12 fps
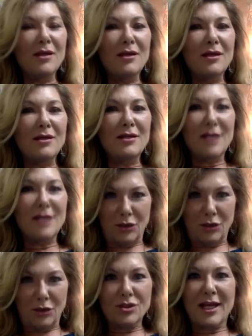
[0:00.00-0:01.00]
yet
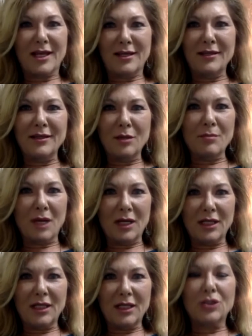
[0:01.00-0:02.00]
you're taking their
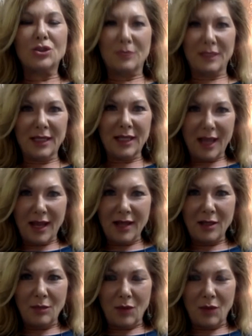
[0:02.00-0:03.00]
money and doing it
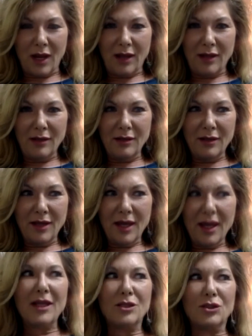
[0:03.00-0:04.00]
anyway,
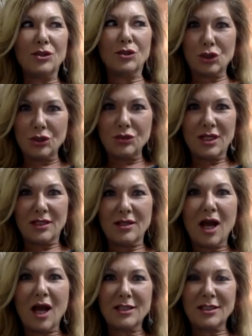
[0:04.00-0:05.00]
and you're choosing
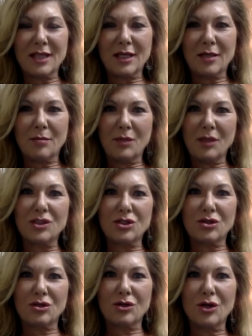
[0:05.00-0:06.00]
not to take a
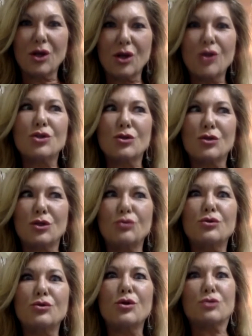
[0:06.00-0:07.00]
picture so that you
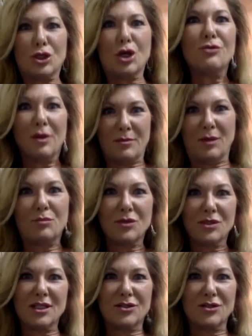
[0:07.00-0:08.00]
don't show them the
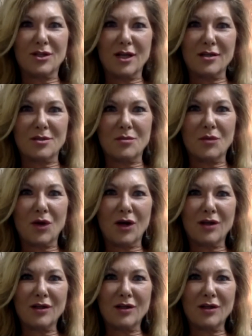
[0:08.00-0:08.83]
procedure doesn't work,